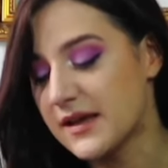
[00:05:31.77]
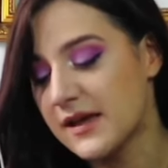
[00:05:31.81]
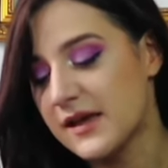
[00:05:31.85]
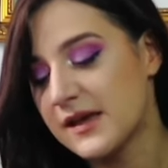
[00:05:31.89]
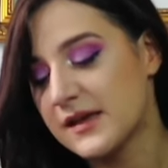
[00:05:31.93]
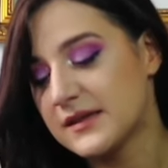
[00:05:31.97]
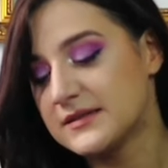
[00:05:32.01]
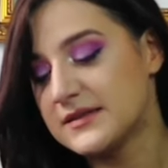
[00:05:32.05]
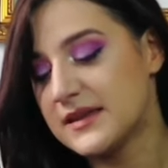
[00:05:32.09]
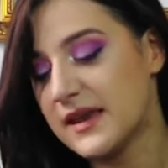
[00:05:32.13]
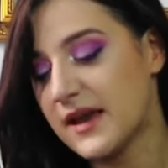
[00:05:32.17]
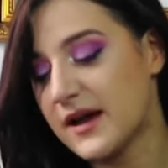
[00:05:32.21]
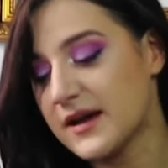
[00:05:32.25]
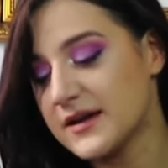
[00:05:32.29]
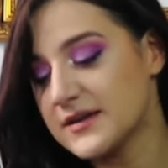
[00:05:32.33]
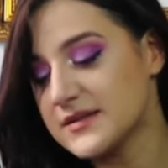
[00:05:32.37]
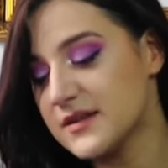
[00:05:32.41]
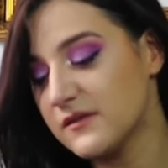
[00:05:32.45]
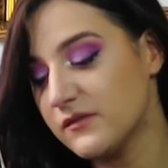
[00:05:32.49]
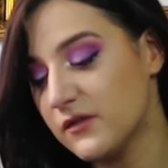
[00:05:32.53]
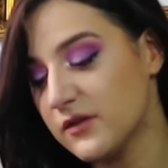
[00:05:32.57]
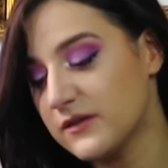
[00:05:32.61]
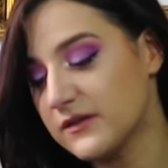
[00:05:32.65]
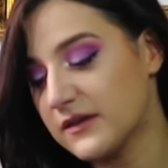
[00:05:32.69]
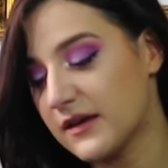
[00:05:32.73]
The Eyes of
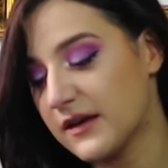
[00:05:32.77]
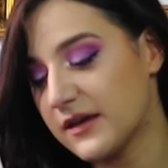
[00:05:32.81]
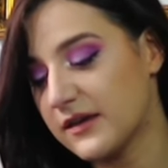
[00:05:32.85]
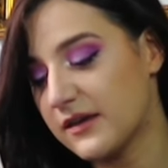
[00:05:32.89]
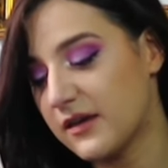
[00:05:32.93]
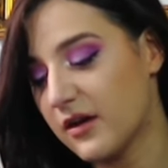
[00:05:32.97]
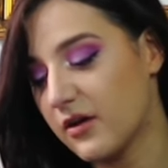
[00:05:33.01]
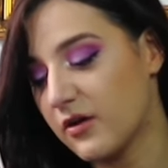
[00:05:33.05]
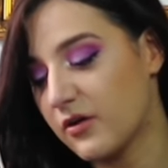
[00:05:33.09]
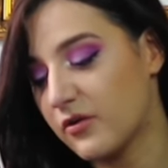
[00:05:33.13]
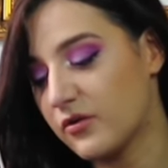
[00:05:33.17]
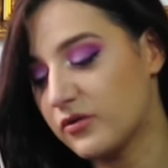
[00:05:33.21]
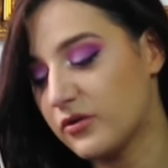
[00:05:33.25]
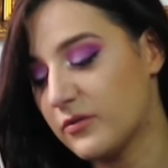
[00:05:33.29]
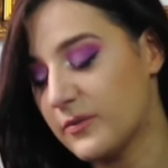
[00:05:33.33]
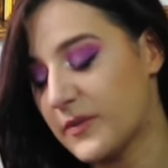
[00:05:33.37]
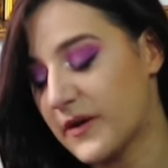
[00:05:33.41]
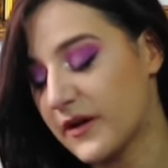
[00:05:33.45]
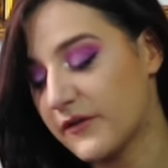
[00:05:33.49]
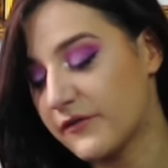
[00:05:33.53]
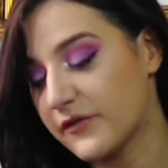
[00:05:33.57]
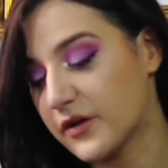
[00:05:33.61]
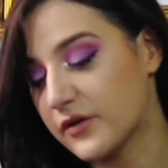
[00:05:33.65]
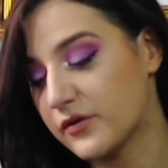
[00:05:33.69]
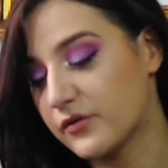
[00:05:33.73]
the Tiger Eau de
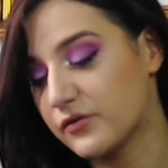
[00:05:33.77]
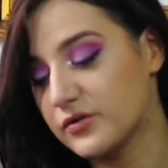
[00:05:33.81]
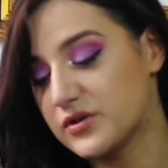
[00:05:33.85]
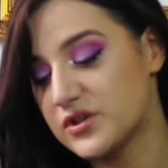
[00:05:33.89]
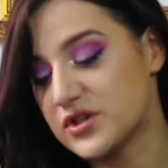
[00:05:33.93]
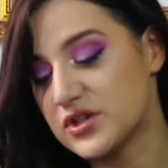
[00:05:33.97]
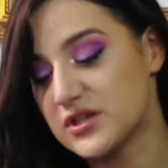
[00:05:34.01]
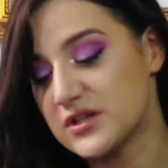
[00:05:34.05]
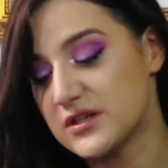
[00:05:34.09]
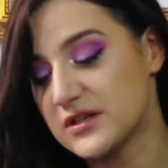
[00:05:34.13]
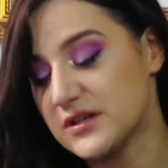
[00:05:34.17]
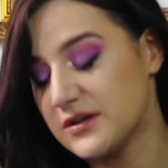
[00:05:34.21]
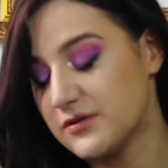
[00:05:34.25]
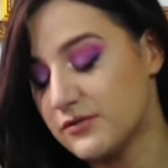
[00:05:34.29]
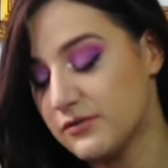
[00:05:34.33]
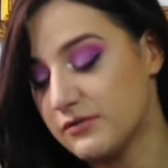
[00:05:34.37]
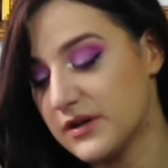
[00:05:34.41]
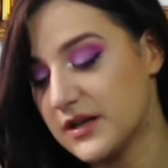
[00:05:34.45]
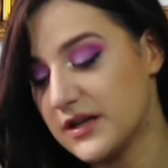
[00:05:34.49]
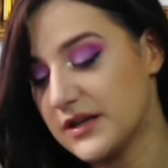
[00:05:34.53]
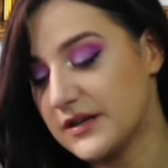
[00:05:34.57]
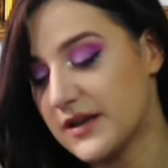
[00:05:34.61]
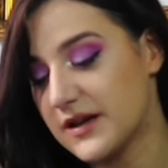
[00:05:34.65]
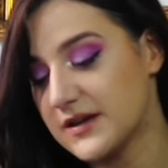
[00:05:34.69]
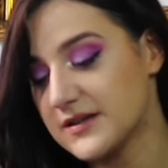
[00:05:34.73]
Parfum Gucci, really
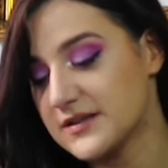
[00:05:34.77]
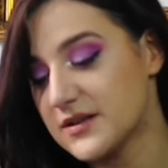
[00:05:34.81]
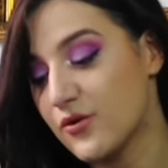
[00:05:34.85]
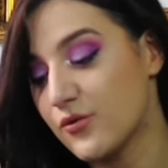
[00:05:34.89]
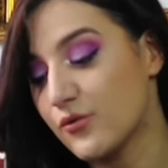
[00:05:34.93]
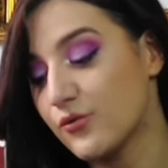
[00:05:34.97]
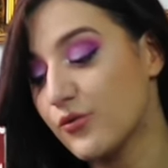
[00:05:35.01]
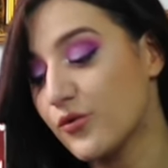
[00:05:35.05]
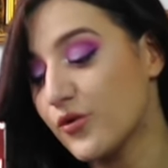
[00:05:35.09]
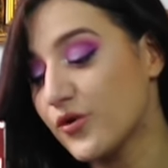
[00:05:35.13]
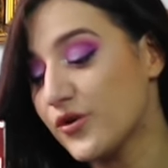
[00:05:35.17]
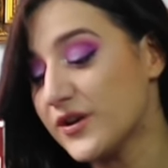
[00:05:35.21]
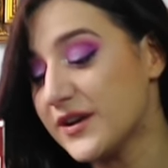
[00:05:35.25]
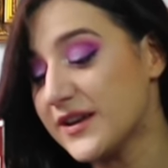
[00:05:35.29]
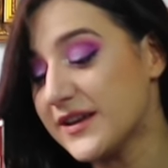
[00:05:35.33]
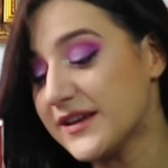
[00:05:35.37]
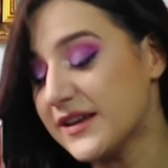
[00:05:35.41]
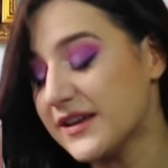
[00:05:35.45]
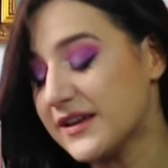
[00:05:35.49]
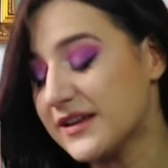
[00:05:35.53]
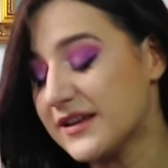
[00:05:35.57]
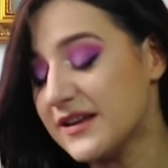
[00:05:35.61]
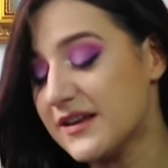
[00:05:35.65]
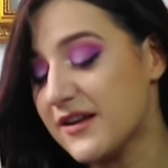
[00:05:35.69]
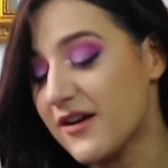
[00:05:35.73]
nice. Rolling
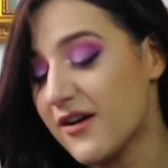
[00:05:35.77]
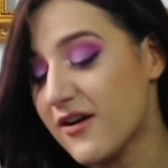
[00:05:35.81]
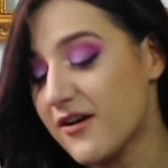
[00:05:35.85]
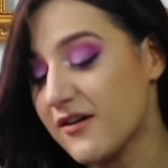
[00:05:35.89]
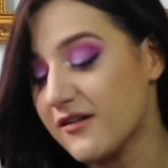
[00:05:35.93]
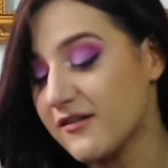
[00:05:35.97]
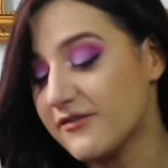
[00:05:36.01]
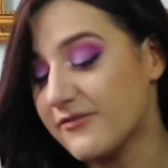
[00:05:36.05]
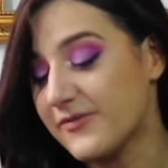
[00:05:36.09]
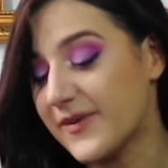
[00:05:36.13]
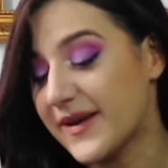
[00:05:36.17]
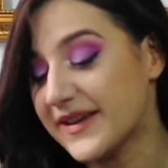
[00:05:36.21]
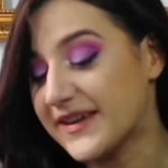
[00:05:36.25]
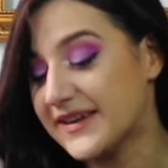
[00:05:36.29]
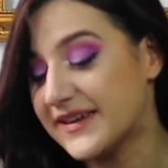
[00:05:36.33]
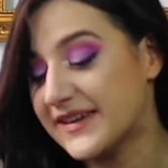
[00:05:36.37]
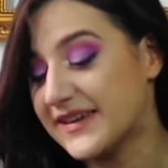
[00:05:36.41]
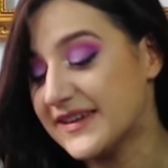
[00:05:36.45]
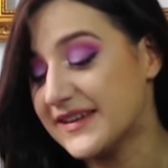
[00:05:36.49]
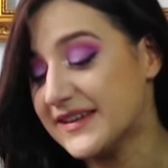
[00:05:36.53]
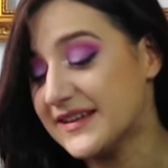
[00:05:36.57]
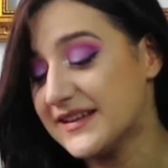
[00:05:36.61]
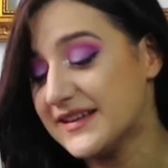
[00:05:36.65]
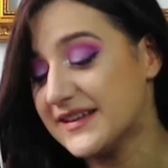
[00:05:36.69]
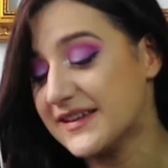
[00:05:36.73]
in Love by
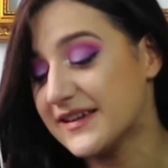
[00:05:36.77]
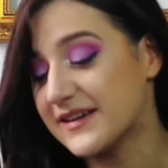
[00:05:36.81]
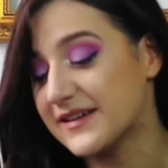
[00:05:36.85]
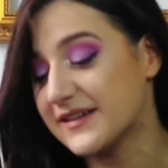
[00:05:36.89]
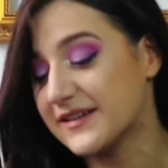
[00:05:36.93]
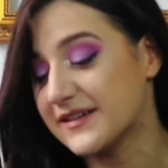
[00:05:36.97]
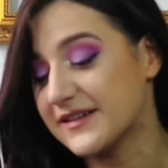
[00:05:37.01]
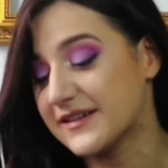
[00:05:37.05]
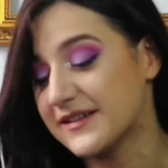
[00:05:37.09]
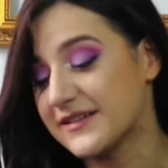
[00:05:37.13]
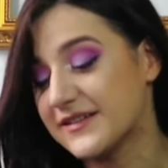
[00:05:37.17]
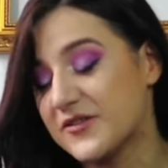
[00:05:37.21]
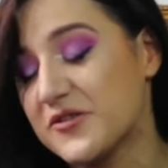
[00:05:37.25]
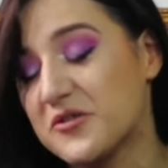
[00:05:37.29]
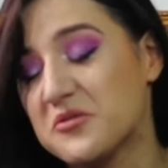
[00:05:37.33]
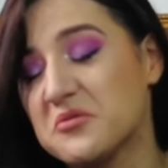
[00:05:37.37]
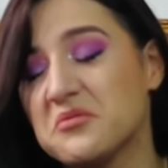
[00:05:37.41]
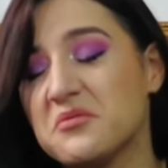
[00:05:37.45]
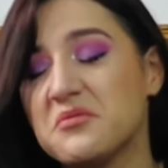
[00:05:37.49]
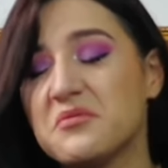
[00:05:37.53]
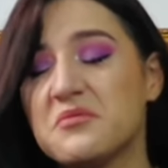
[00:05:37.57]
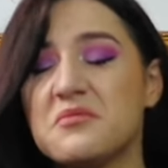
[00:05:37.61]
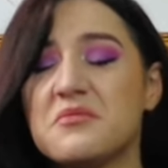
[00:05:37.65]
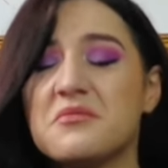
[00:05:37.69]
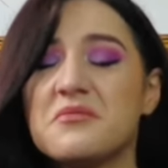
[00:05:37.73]
Kilian.
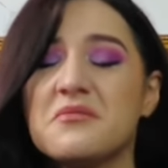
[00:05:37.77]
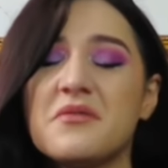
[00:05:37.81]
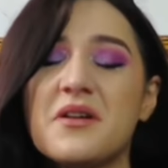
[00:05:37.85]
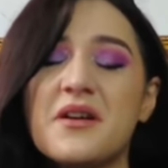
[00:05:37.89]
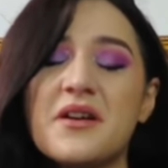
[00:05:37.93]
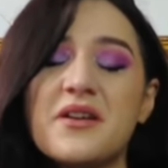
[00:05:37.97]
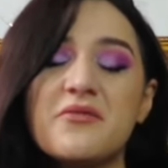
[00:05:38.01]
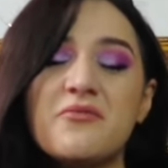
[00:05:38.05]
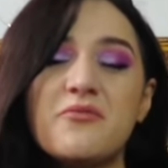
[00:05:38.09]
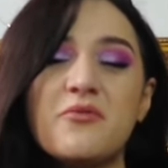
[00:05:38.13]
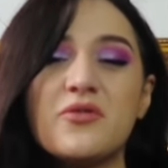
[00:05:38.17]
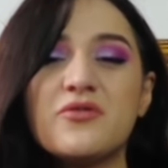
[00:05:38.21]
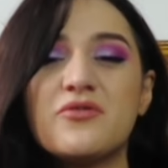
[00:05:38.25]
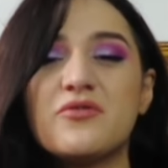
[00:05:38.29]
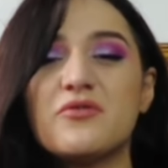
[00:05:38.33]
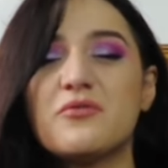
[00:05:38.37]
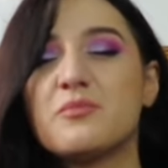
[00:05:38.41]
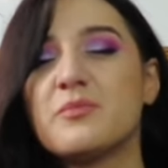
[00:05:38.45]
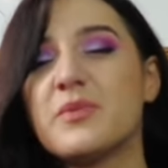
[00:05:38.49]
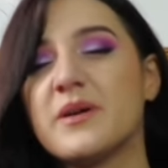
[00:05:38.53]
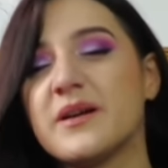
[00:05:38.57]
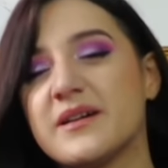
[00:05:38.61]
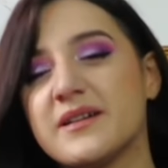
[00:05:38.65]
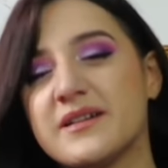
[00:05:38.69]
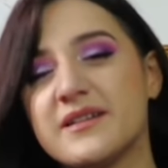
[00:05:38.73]
Oh, I want to
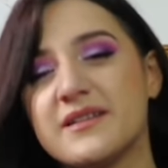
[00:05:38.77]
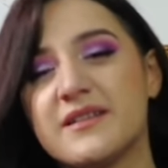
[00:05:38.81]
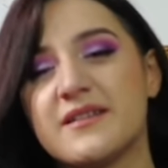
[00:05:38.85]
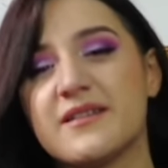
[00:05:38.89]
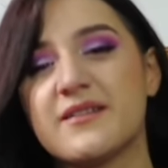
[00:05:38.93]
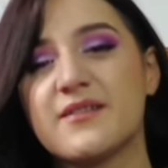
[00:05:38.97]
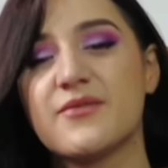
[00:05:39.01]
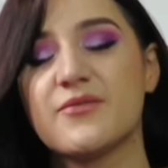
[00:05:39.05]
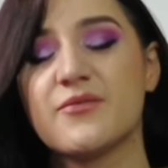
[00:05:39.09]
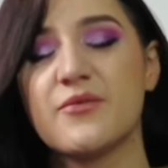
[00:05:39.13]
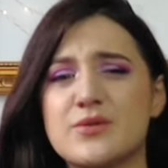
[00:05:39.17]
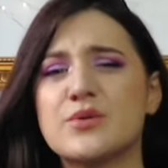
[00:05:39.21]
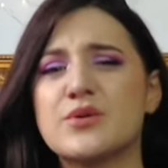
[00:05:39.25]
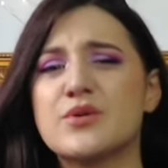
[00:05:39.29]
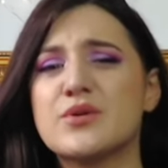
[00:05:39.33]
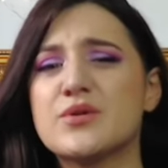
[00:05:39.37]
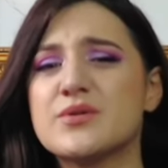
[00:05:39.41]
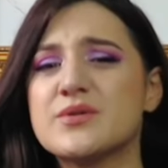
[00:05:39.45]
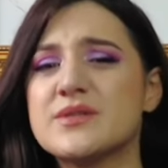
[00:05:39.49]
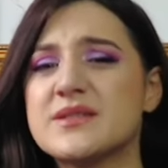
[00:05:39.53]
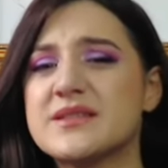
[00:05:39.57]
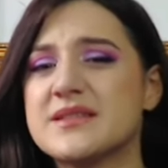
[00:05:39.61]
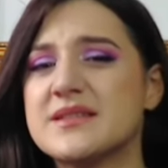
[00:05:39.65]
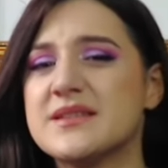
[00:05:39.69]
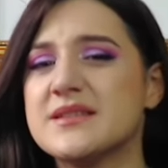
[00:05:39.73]
buy this one.
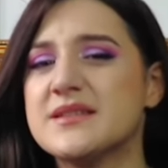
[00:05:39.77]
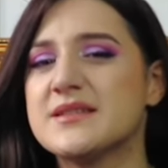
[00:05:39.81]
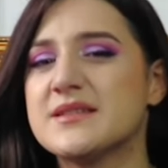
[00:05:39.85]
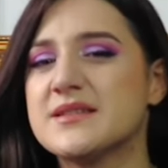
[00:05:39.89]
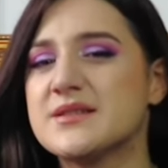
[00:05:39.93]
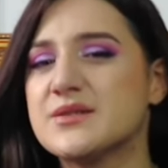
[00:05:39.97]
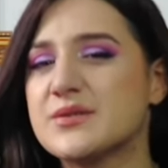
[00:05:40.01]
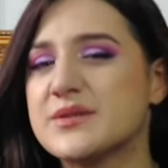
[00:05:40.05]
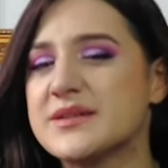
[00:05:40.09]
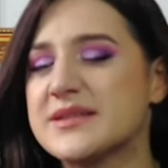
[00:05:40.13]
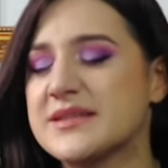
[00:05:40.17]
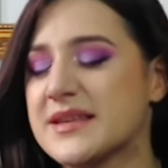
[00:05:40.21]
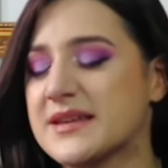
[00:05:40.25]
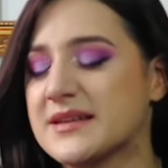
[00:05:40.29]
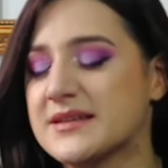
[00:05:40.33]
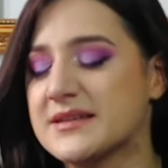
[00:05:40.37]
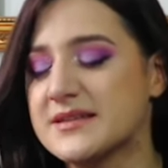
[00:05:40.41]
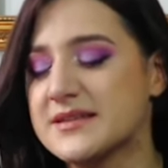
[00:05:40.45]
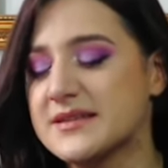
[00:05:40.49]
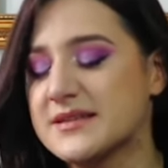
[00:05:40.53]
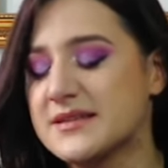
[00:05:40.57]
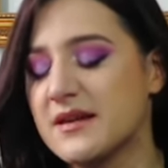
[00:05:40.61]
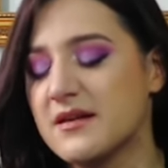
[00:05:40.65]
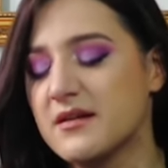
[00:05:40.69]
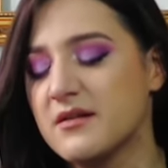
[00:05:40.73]
Cozy, so
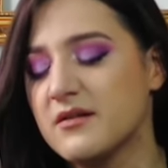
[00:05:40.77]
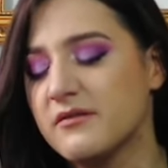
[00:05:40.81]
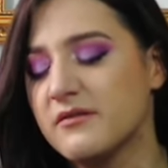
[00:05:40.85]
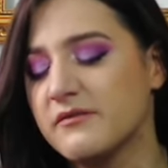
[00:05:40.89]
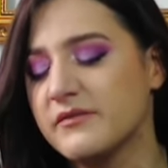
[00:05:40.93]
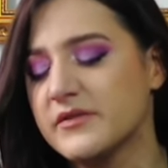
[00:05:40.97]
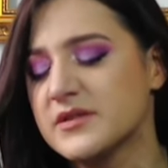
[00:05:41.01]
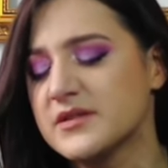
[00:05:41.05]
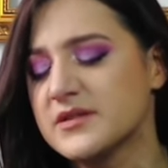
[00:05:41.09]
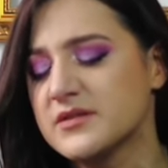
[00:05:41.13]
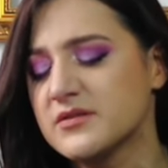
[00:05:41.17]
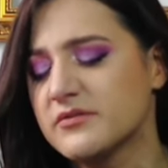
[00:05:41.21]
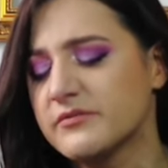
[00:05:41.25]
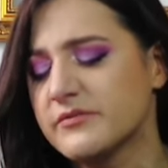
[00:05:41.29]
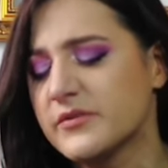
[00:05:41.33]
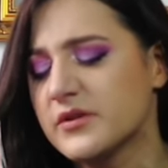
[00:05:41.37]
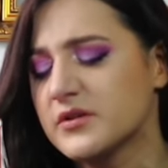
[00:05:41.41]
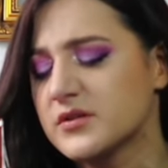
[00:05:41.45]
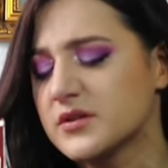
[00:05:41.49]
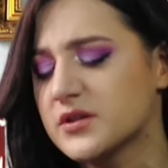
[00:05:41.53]
sexy. I love it so much.